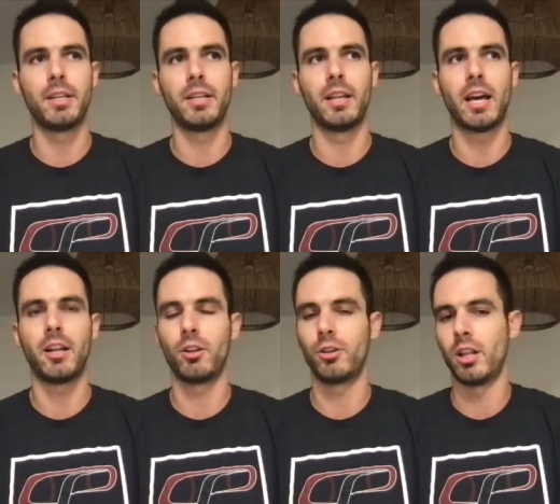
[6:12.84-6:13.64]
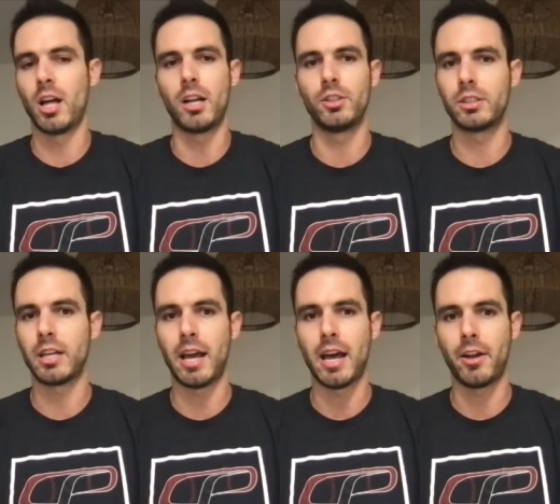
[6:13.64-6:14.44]
and I learned a lot, just
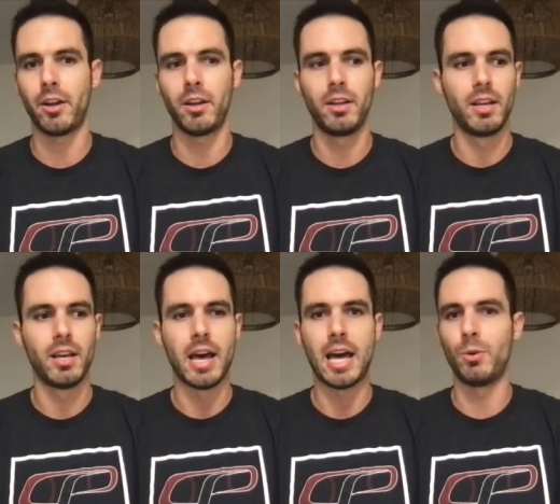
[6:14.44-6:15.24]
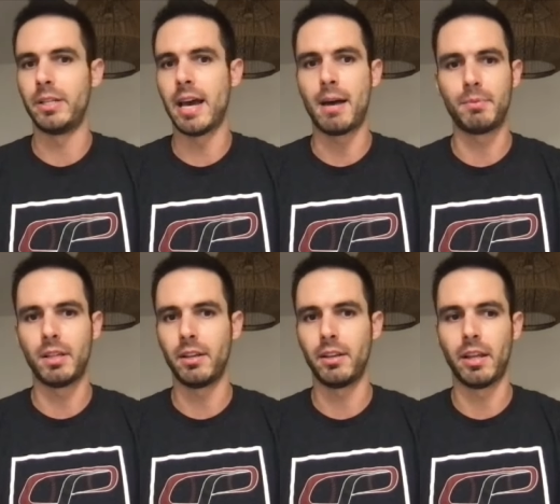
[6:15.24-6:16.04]
kind of how to how to adapt,
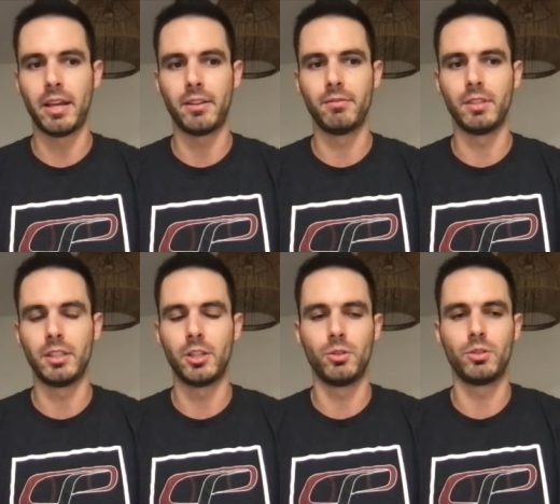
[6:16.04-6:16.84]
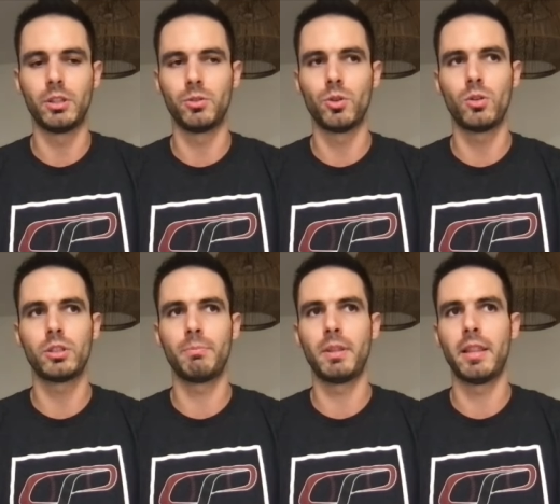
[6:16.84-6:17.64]
and and you know it was, it was all
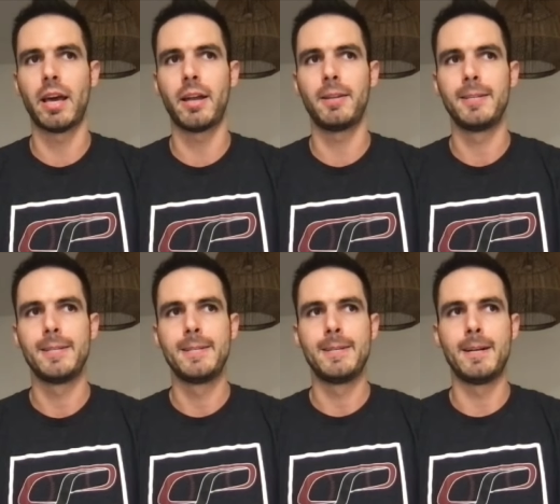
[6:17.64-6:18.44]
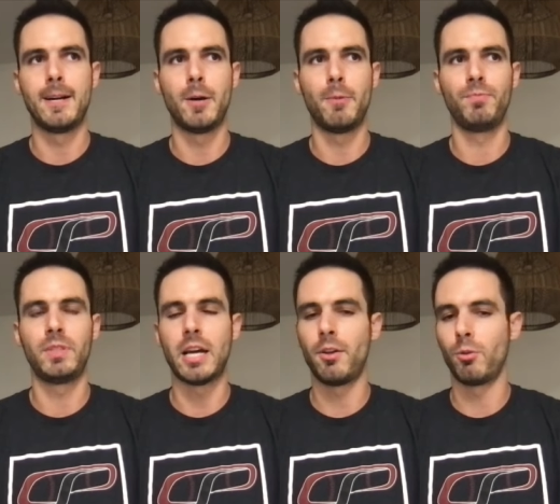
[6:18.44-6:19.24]
something that um,
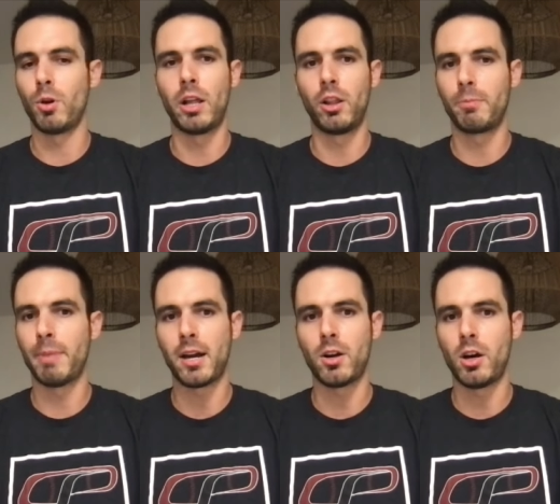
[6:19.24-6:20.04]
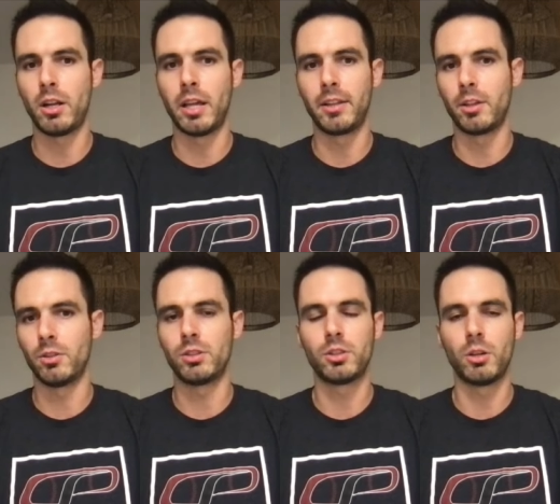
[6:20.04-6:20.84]
down the road I look back on, and like
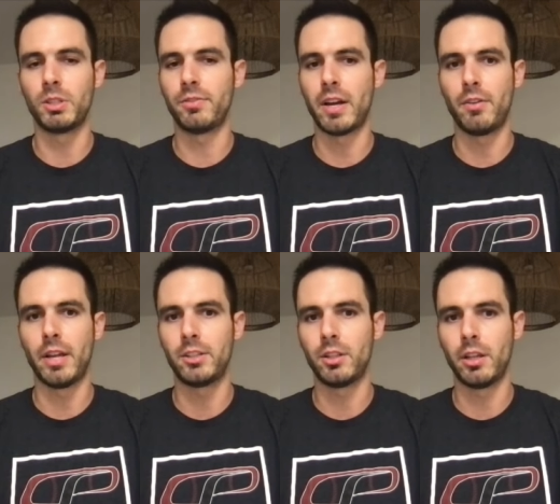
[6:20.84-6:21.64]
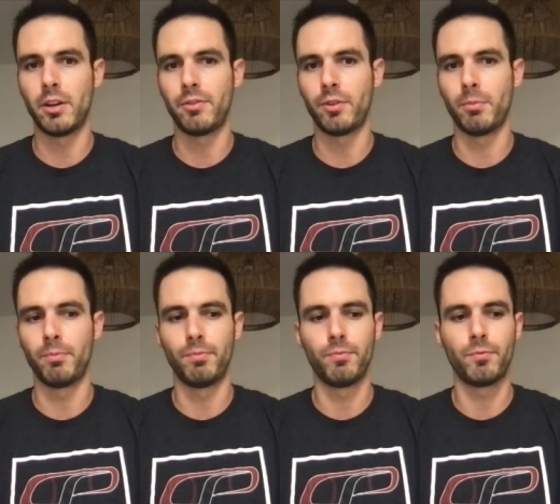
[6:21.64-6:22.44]
there's so much foundation there
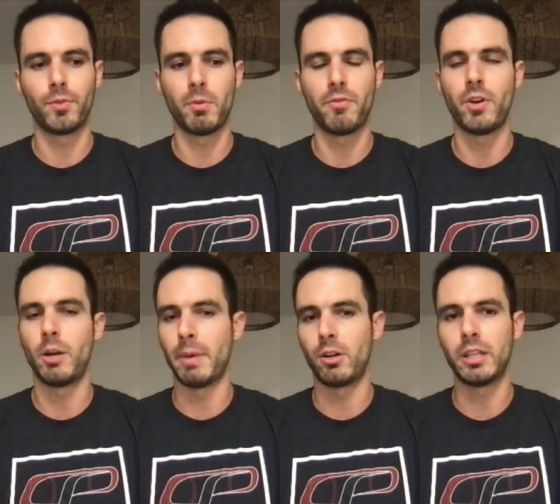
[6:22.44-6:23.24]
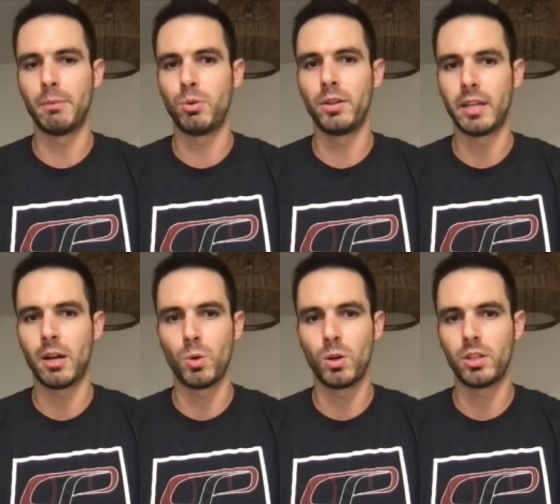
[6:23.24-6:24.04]
from from a fundamental standpoint that I
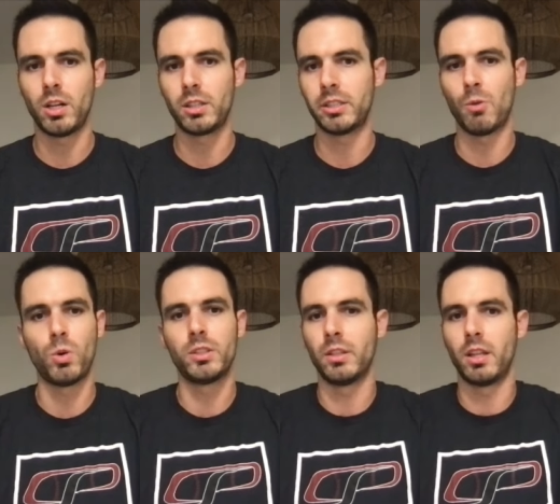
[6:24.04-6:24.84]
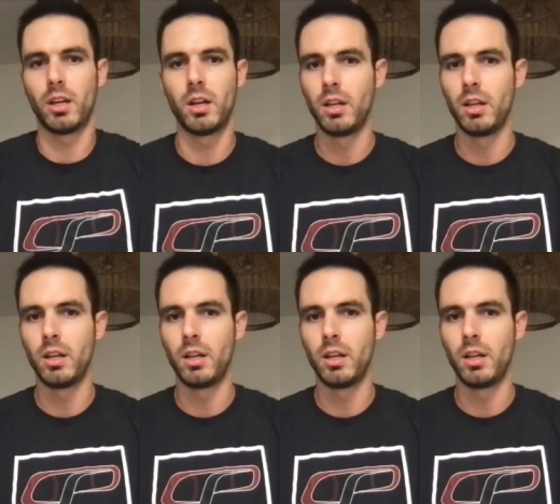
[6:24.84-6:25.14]
worked on because I wasn't the